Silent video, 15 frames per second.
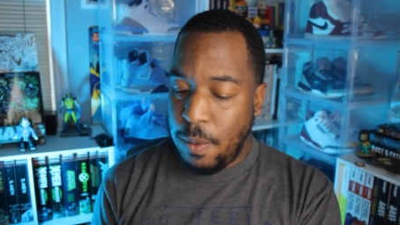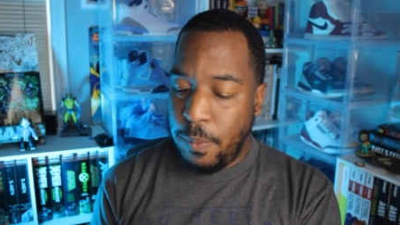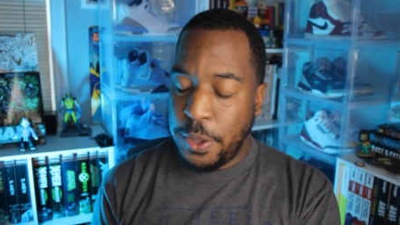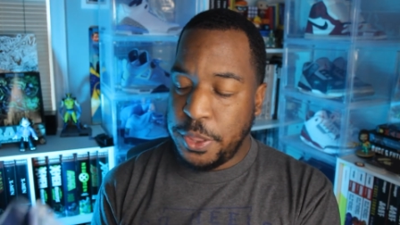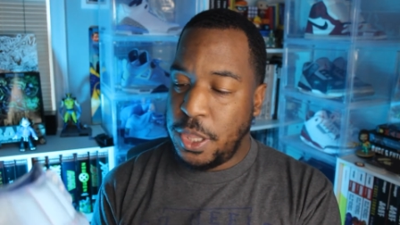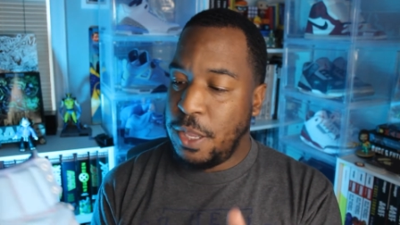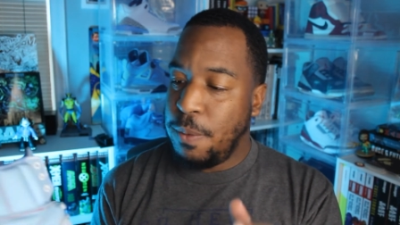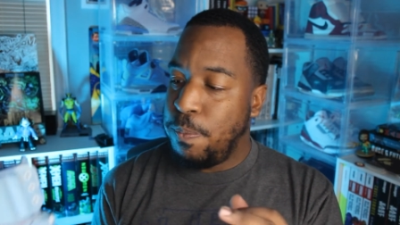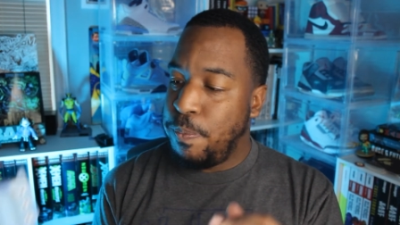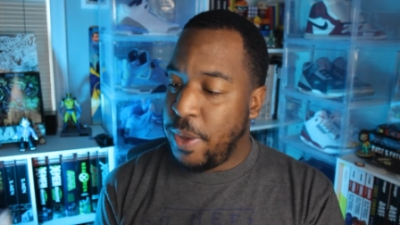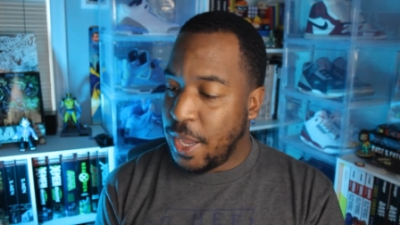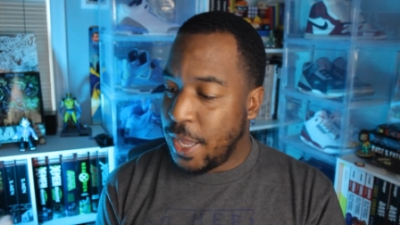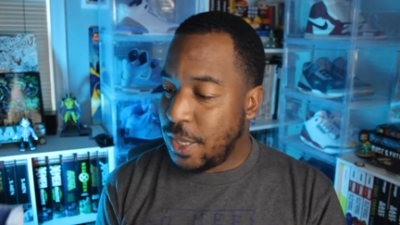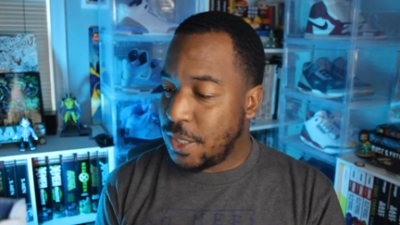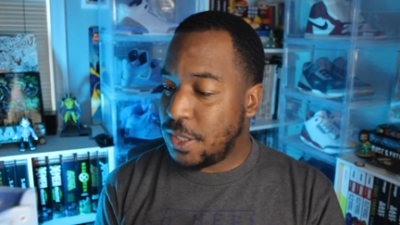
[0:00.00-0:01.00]
But the
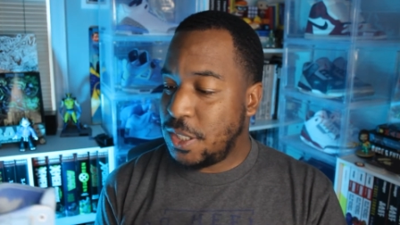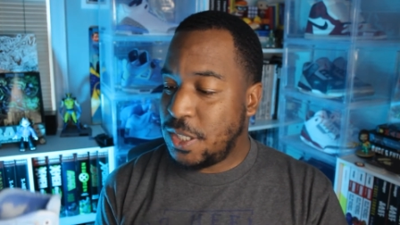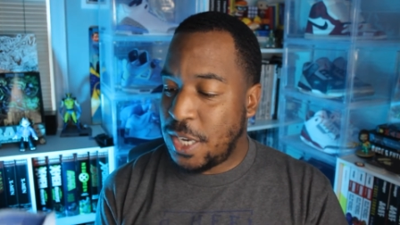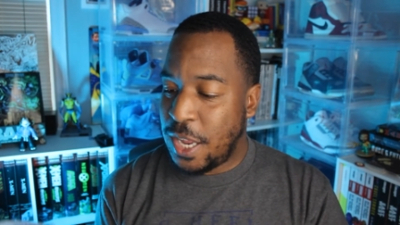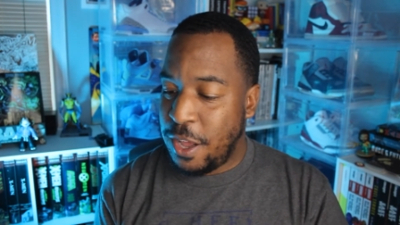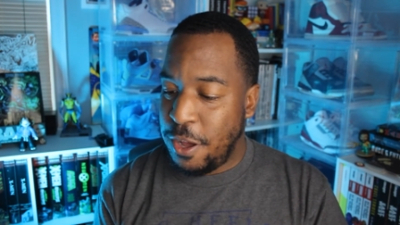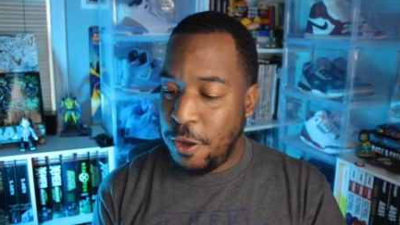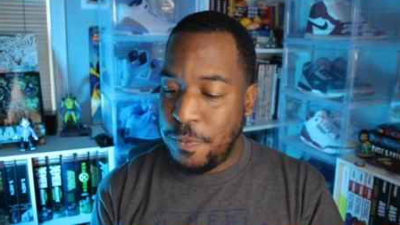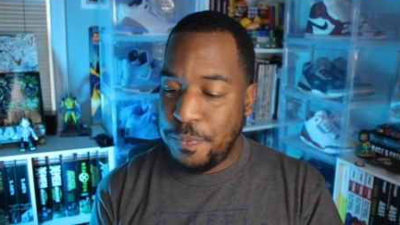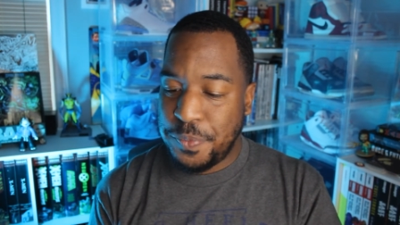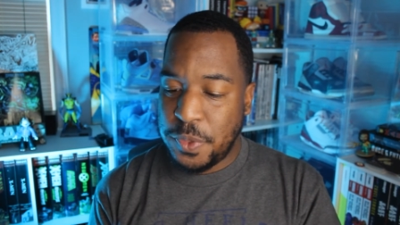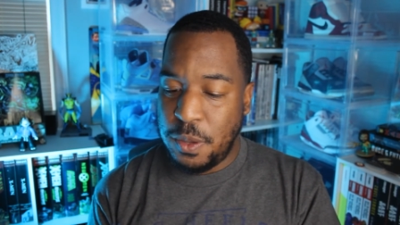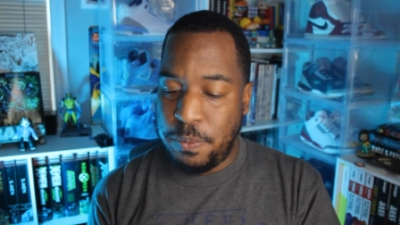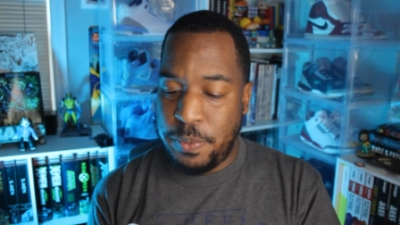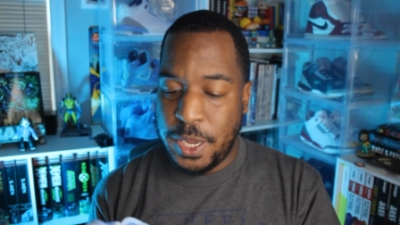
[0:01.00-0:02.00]
biggest tell,
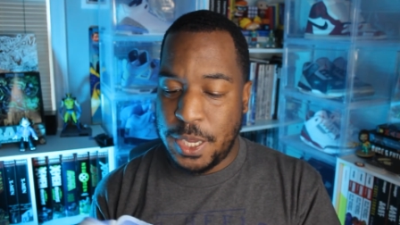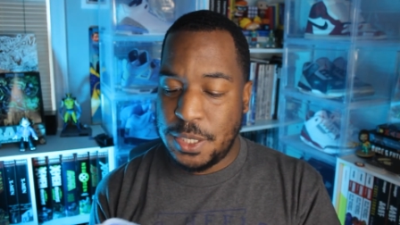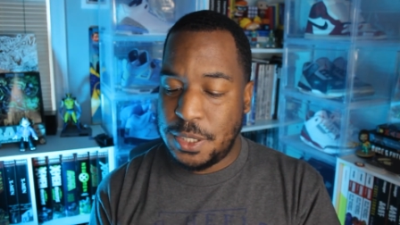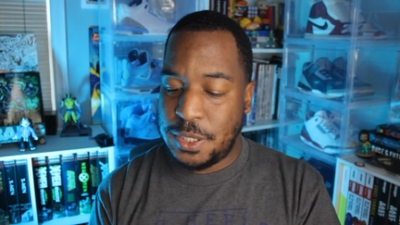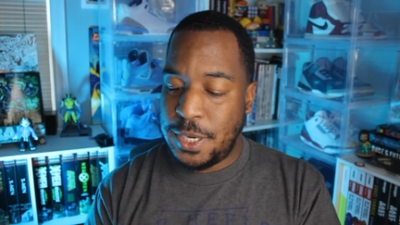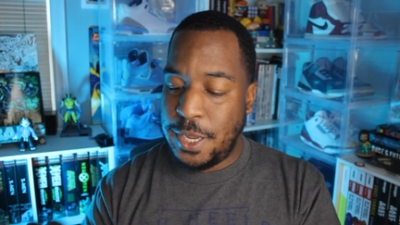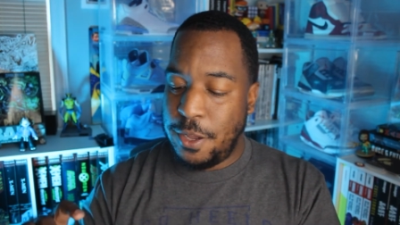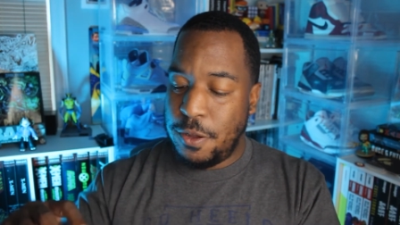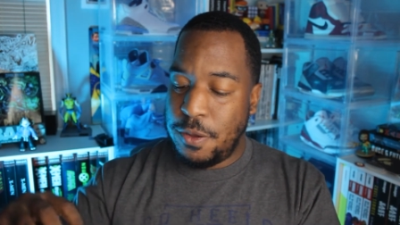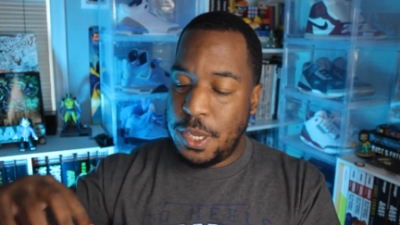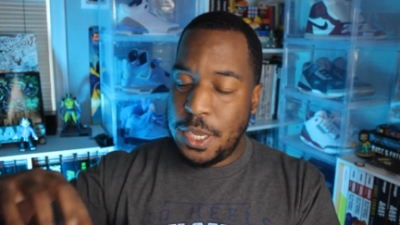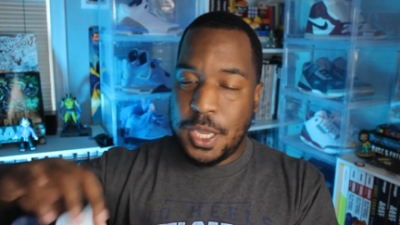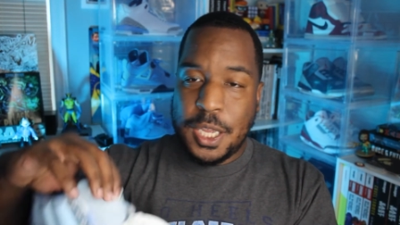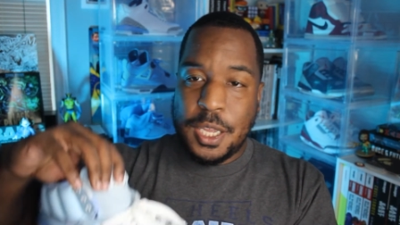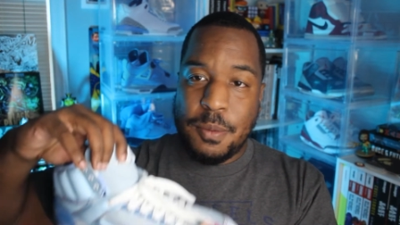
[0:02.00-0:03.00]
the biggest tell,
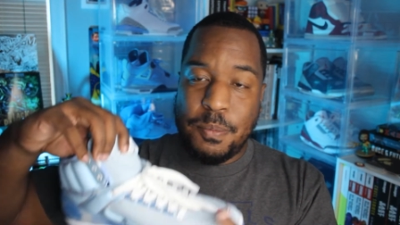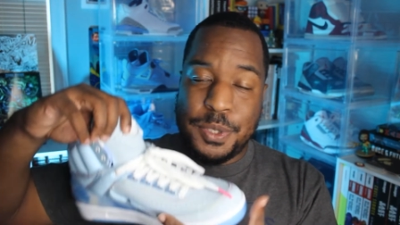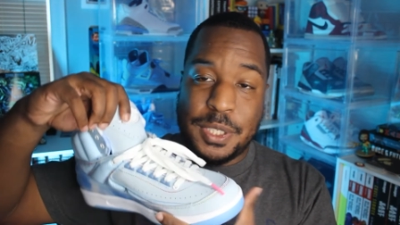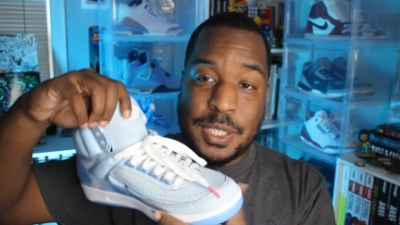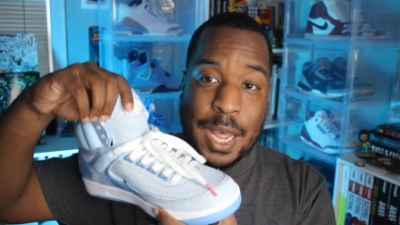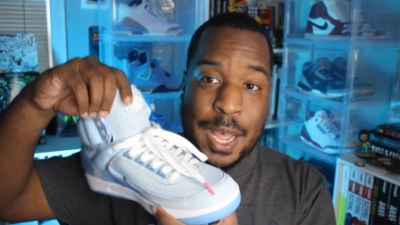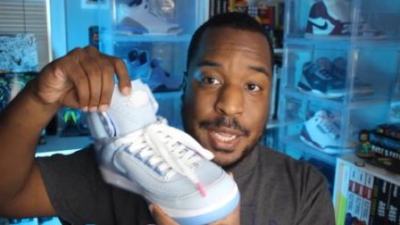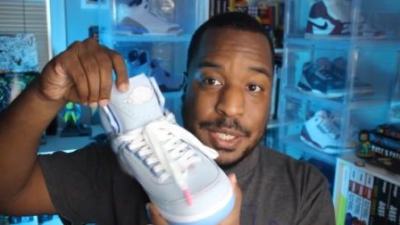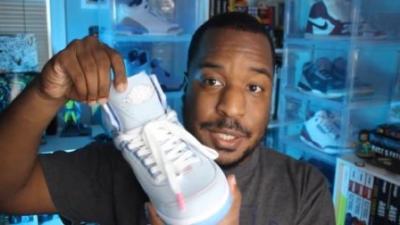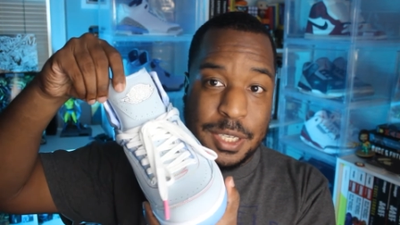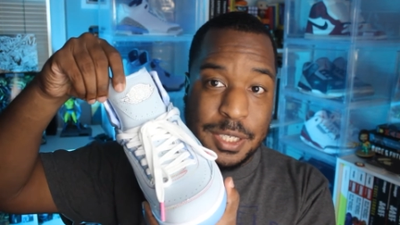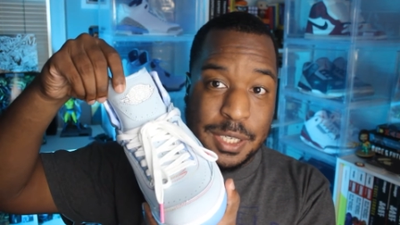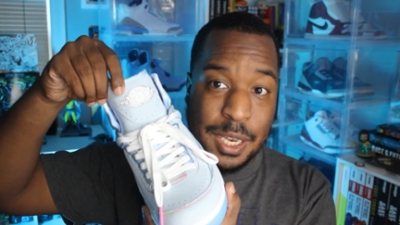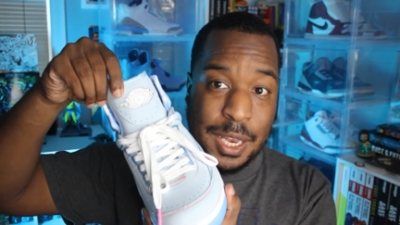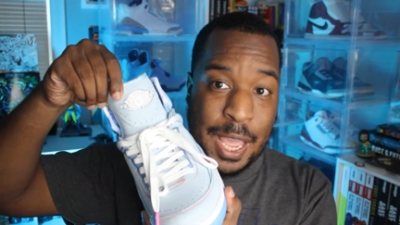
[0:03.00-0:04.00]
besides
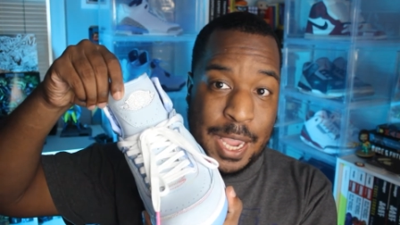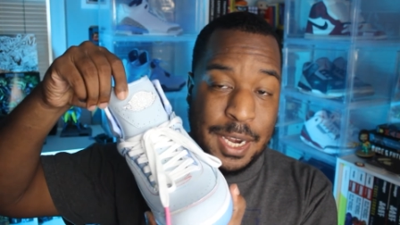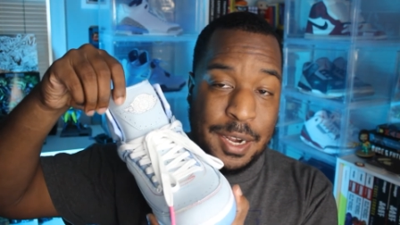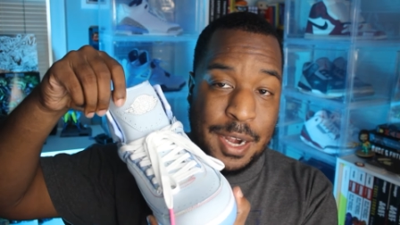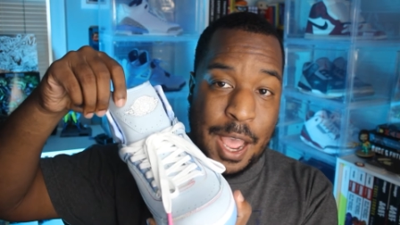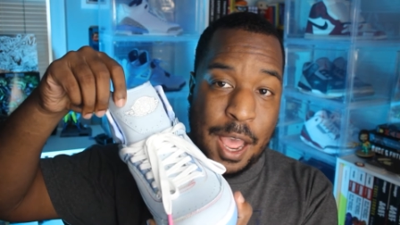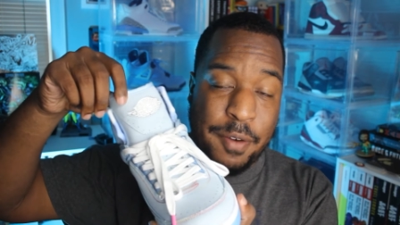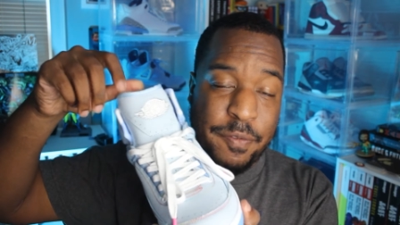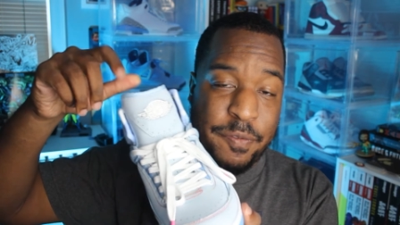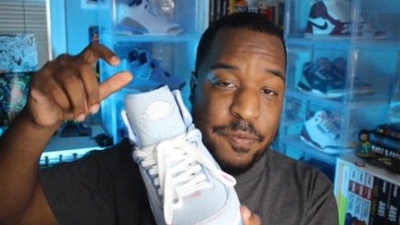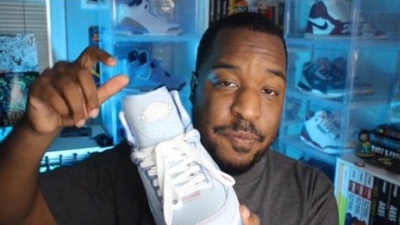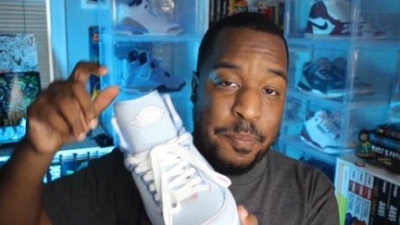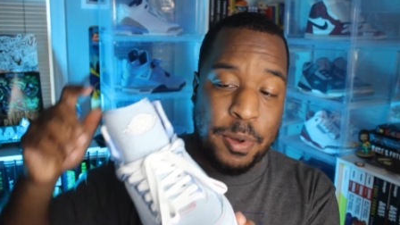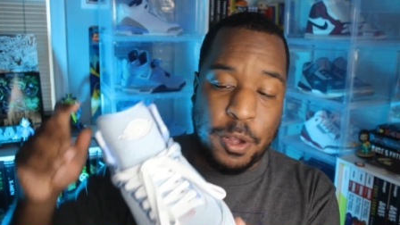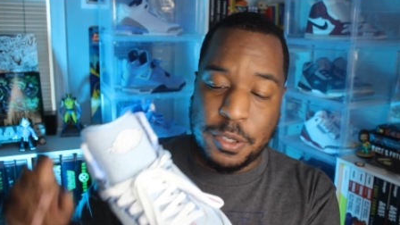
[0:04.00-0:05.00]
this light not
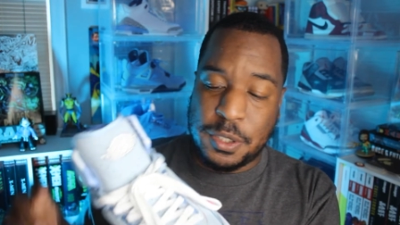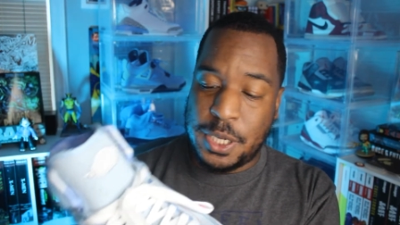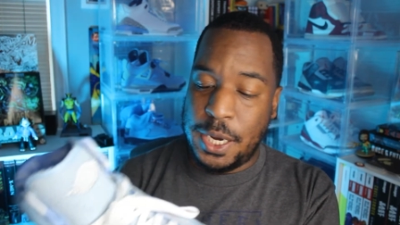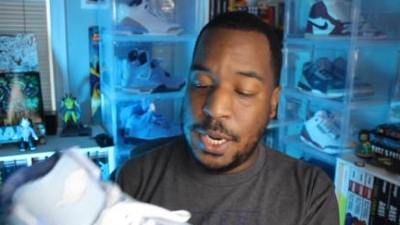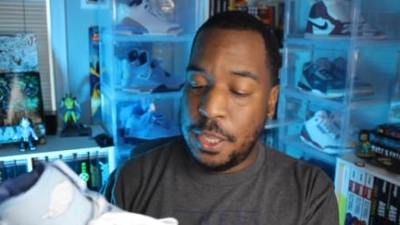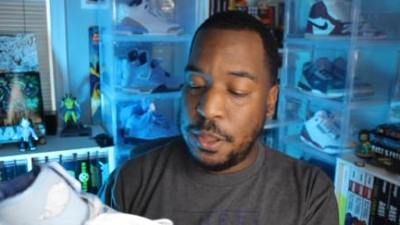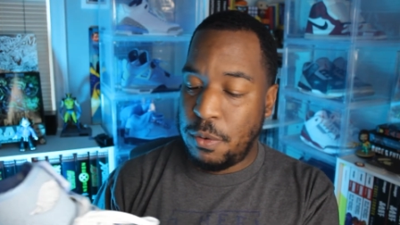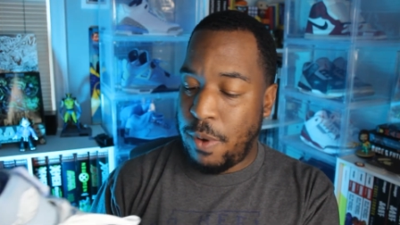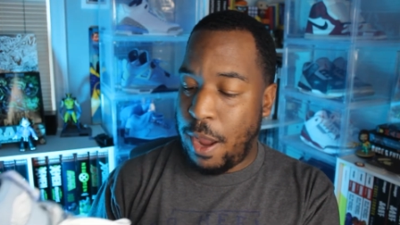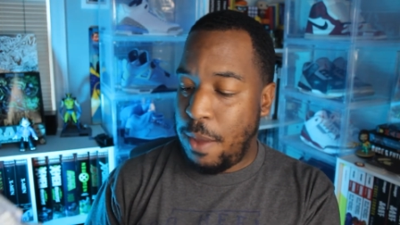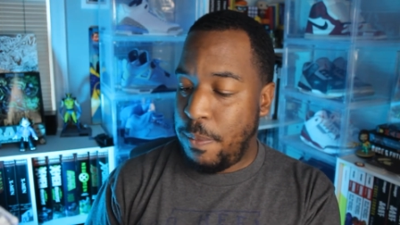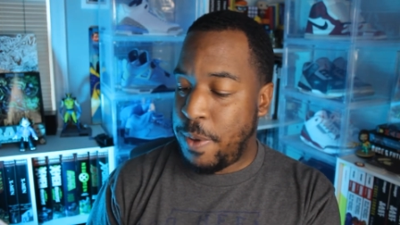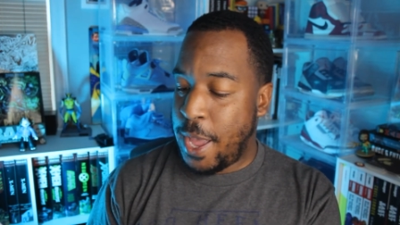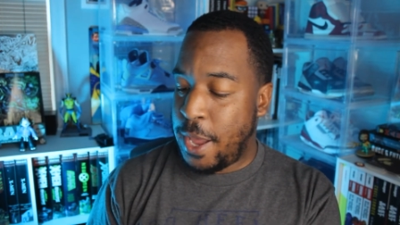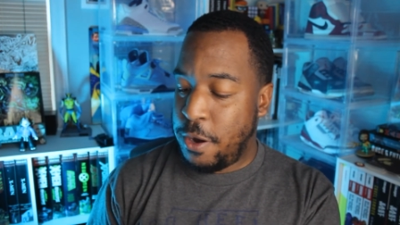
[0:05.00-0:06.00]
pulsating in the
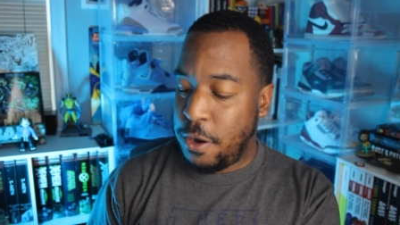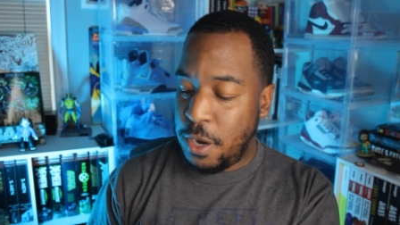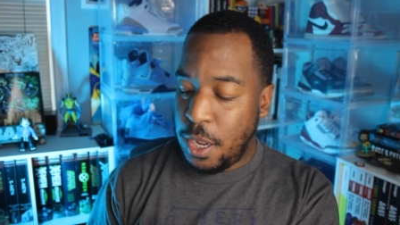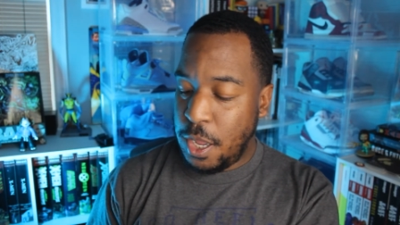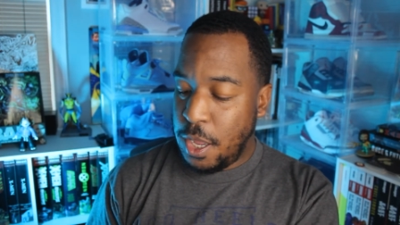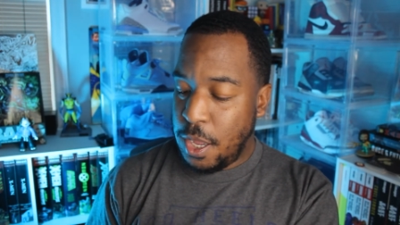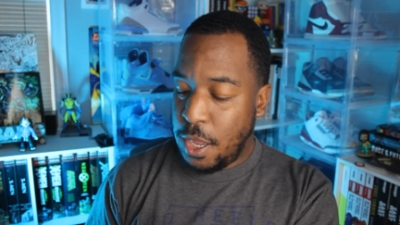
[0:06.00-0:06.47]
right pattern,